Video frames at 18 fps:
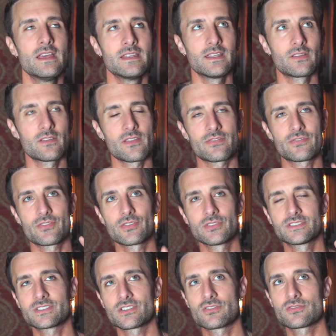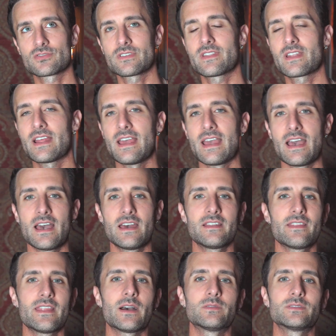Now the third surgery that I
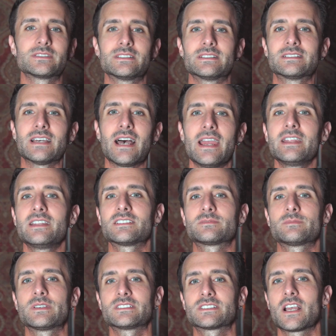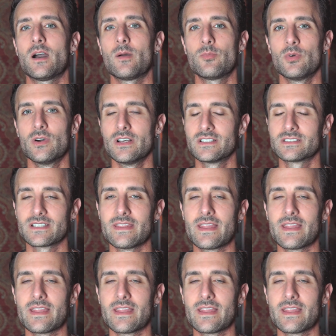had, that was the tightest my scalp was,